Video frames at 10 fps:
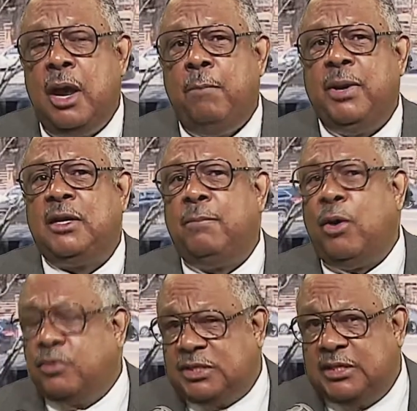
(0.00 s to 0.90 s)
But the
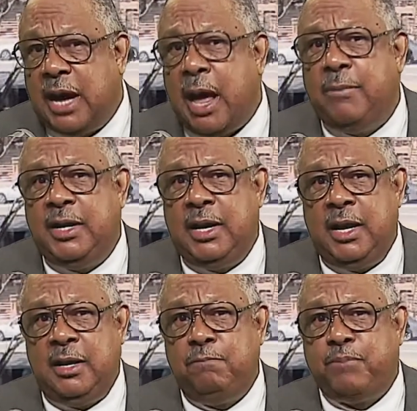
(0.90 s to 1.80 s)
most
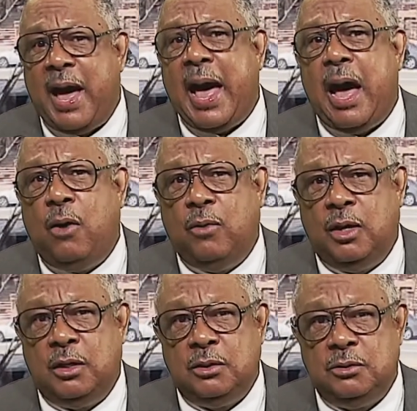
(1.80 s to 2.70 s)
dominating
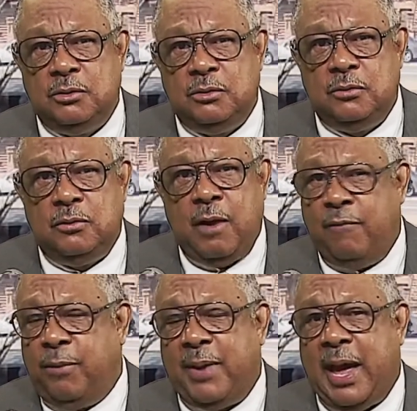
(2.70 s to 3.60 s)
power of
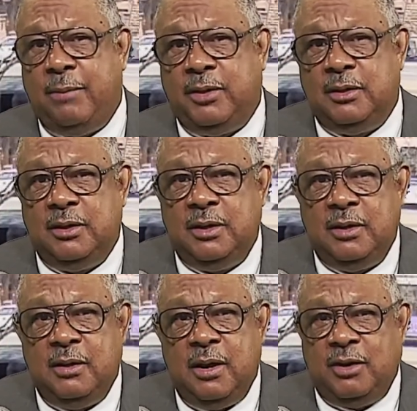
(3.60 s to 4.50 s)
the Bible
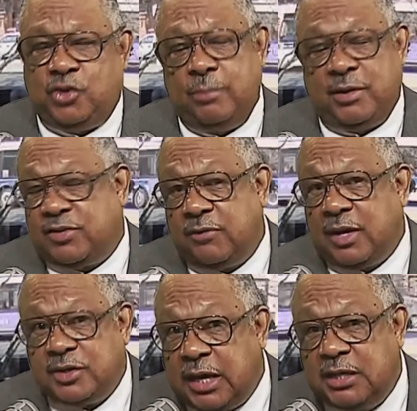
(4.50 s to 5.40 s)
in terms of
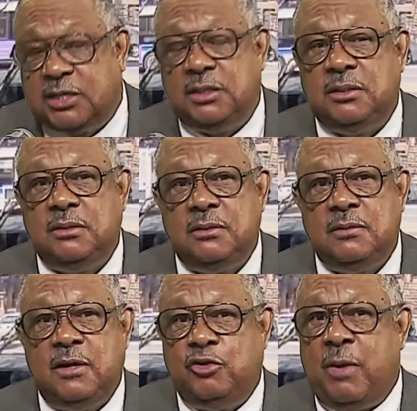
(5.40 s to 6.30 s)
civilization
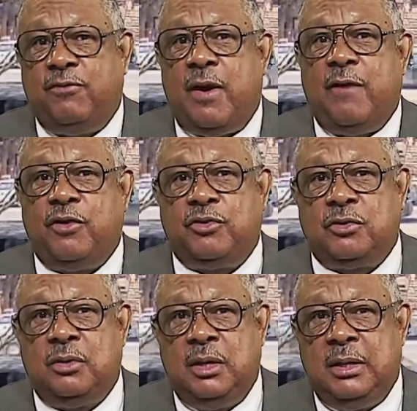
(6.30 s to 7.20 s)
is my
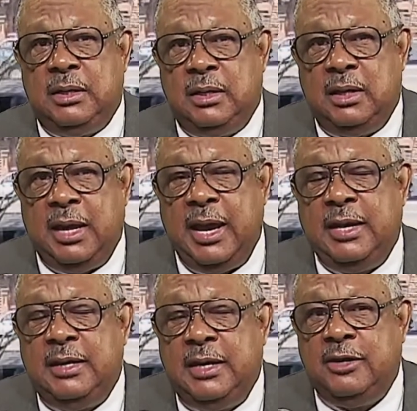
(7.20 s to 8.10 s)
father's
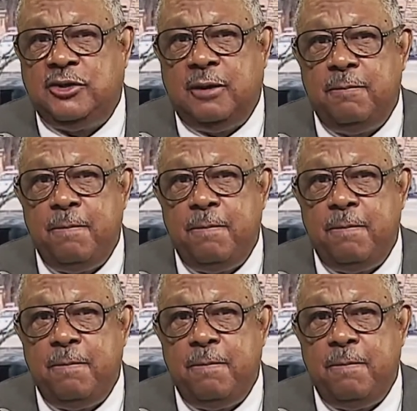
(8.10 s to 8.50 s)
land, Egypt.